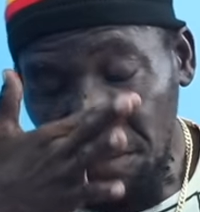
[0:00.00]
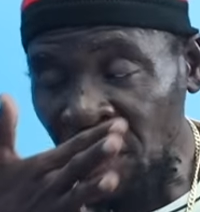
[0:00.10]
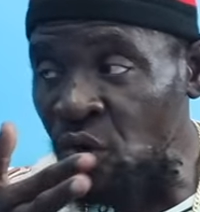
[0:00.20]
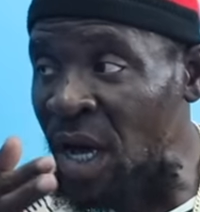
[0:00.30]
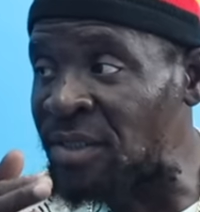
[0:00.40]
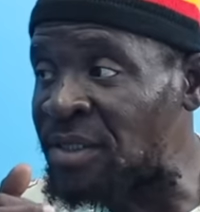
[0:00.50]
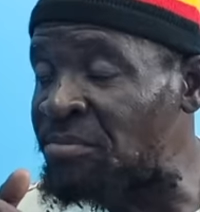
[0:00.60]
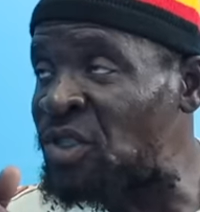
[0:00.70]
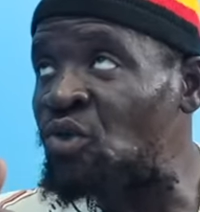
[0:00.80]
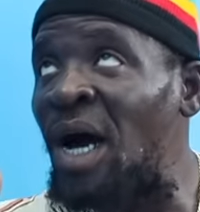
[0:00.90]
Me do a,
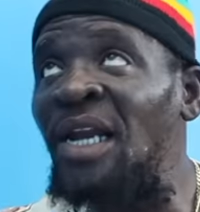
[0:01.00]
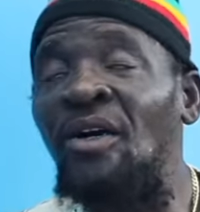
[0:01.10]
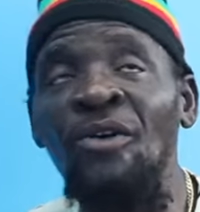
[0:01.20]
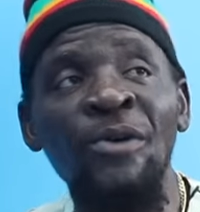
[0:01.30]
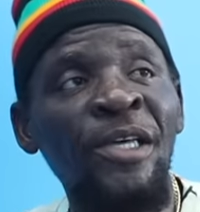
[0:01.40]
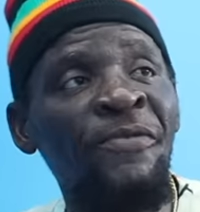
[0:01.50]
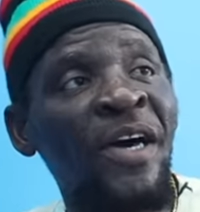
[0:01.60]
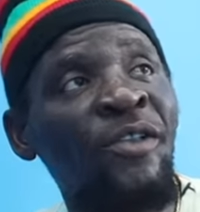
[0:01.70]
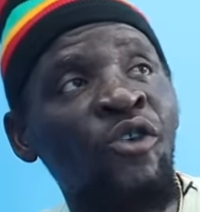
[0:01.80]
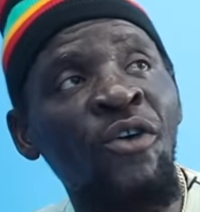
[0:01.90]
me do a little
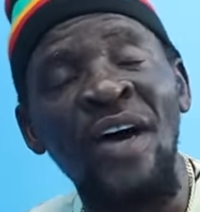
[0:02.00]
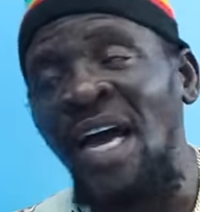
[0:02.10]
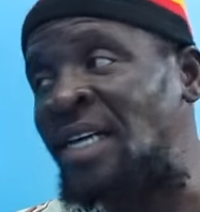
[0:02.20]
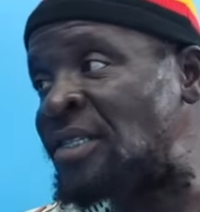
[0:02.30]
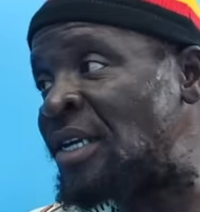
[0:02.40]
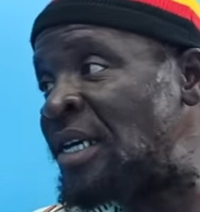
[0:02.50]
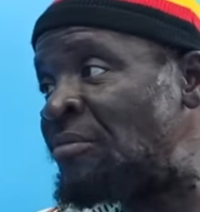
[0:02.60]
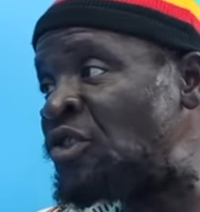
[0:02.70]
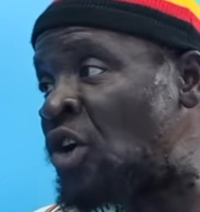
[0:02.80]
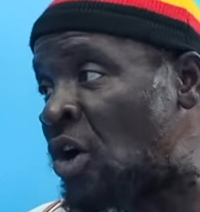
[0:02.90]
event over by so
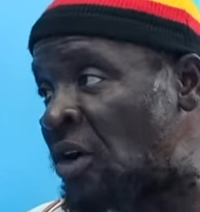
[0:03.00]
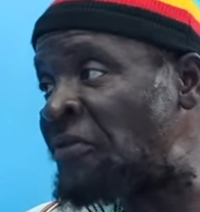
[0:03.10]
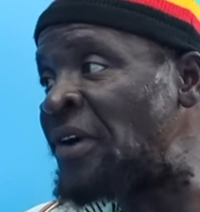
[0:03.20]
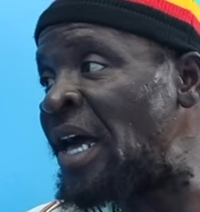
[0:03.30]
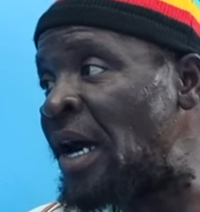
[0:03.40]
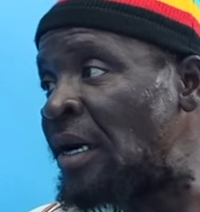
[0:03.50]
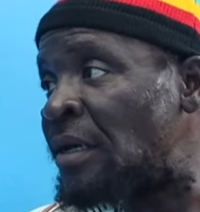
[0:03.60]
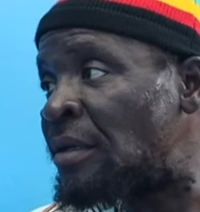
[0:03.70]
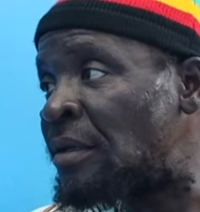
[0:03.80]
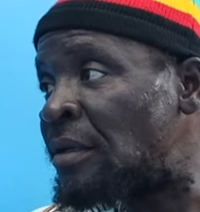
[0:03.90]
named Jungle Fire.
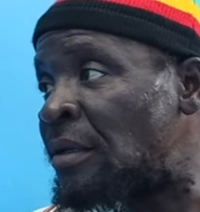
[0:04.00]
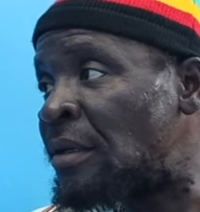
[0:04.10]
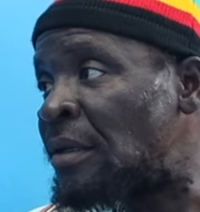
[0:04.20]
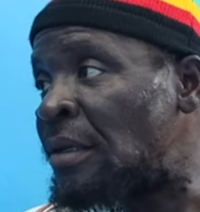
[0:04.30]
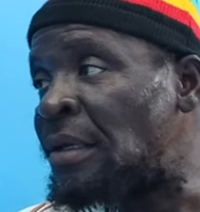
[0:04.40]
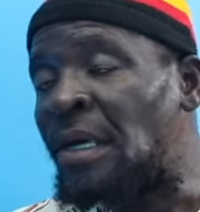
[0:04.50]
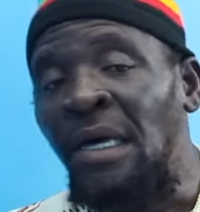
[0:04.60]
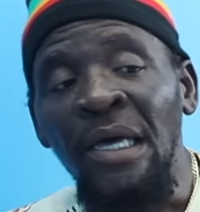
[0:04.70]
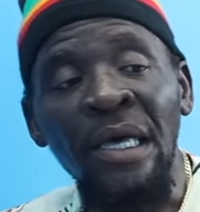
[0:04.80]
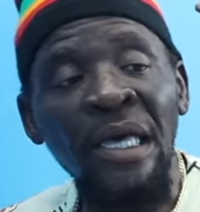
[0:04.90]
Oh, okay.
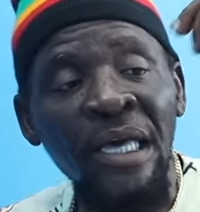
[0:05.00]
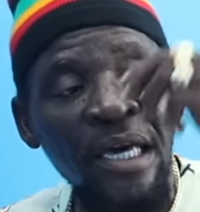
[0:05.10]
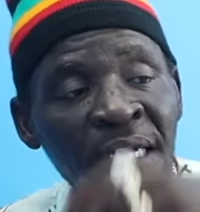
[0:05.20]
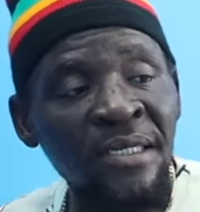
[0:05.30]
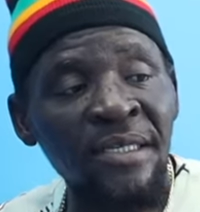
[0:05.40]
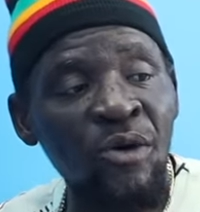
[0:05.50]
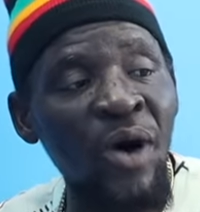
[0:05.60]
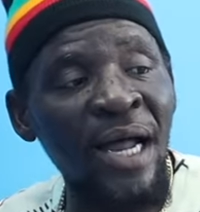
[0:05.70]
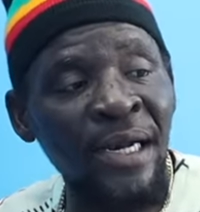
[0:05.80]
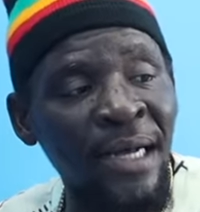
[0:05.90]
He is the
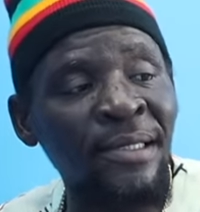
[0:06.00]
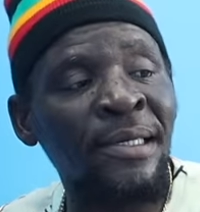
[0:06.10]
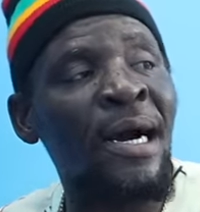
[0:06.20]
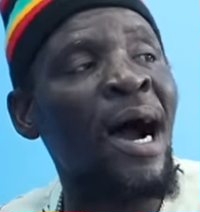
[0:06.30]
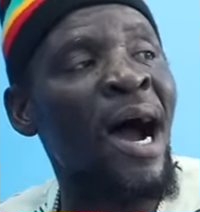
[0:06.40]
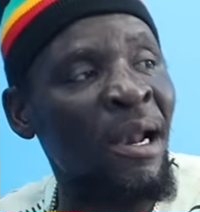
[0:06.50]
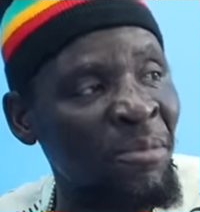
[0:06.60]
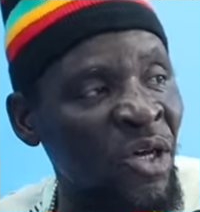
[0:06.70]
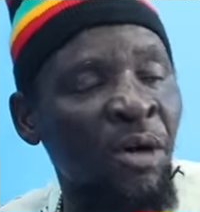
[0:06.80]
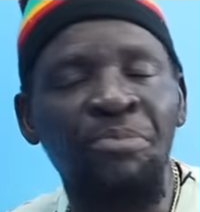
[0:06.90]
one that
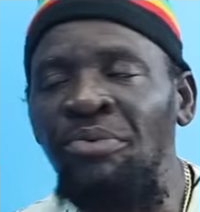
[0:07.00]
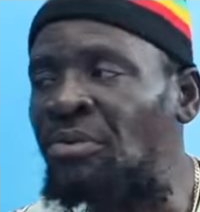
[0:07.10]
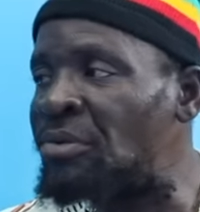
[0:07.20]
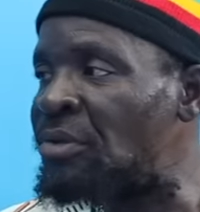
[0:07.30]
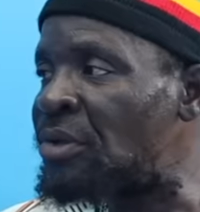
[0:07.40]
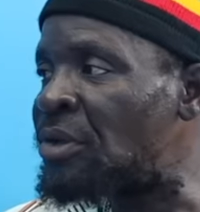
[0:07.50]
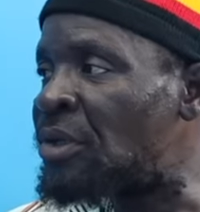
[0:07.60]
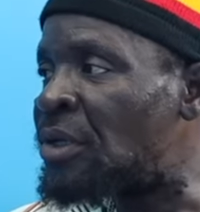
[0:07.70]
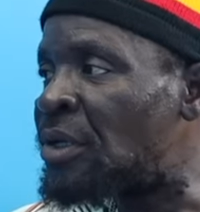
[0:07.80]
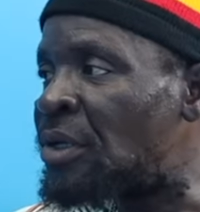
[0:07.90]
called me up.
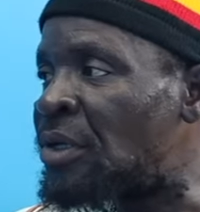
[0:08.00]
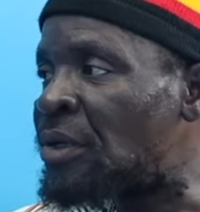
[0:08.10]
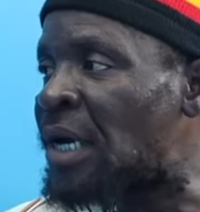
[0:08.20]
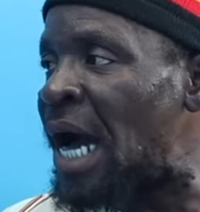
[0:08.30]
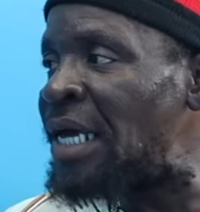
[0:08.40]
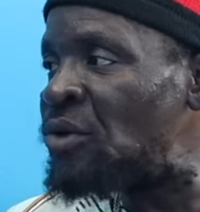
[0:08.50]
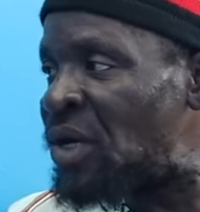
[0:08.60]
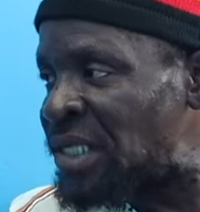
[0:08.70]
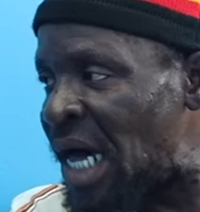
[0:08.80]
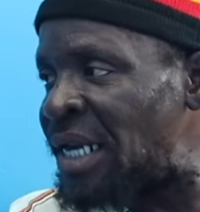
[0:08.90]
Because he
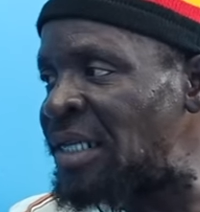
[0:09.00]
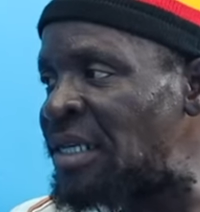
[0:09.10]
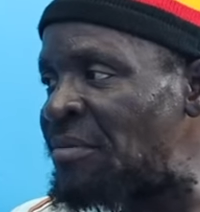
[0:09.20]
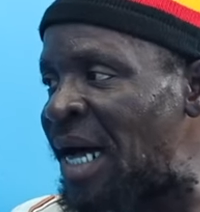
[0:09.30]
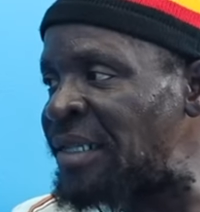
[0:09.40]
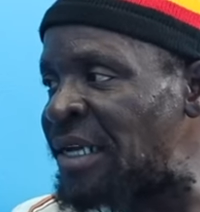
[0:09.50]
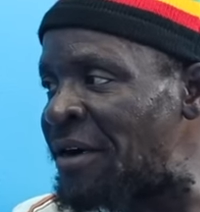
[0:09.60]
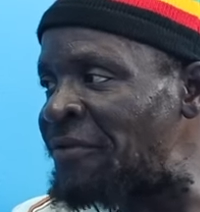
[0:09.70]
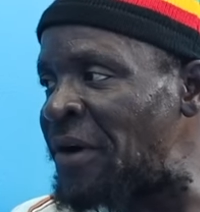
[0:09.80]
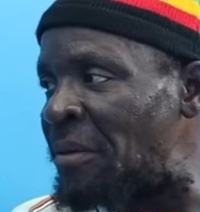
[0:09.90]
was on it, He man,
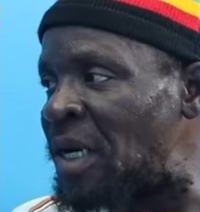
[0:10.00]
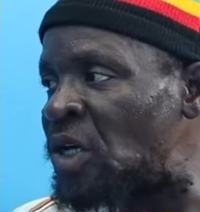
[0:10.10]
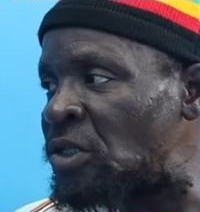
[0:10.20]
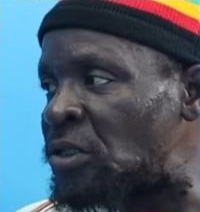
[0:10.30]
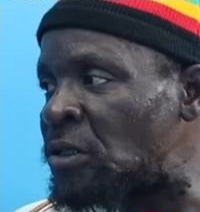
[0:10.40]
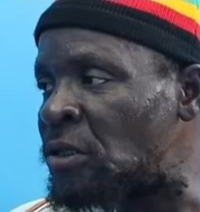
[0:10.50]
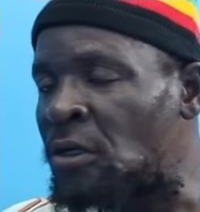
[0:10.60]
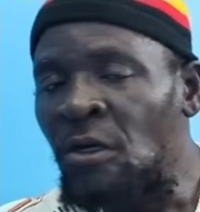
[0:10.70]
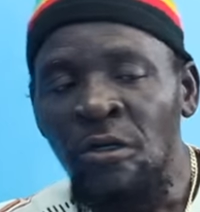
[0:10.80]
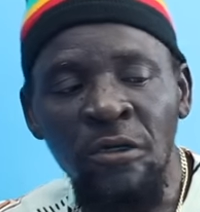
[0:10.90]
terrifying us. Oh,
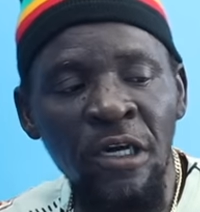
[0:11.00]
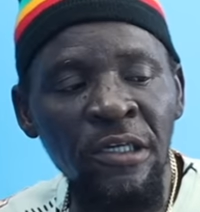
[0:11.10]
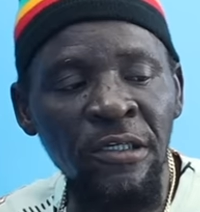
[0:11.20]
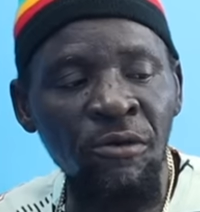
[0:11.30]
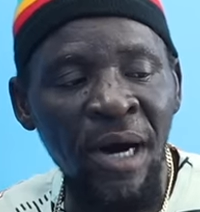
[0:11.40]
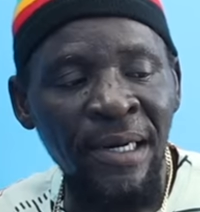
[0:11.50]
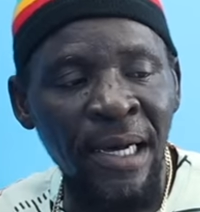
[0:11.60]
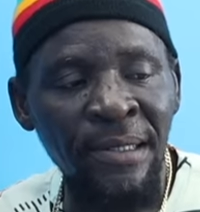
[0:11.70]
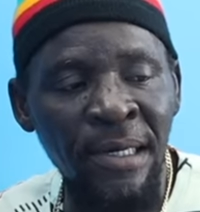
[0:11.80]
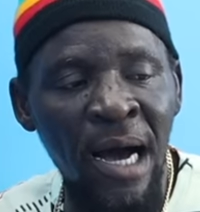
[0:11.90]
okay. So he's the one
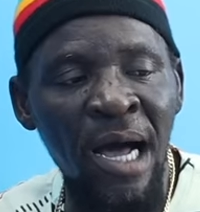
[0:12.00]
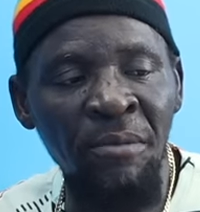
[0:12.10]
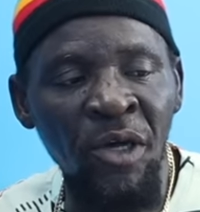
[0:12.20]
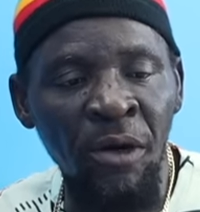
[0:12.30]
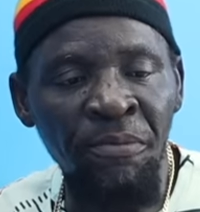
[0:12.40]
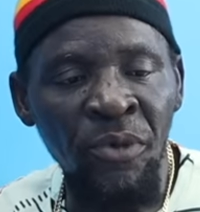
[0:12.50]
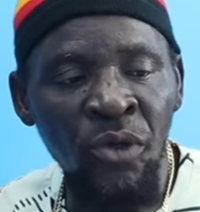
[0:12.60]
that called me up.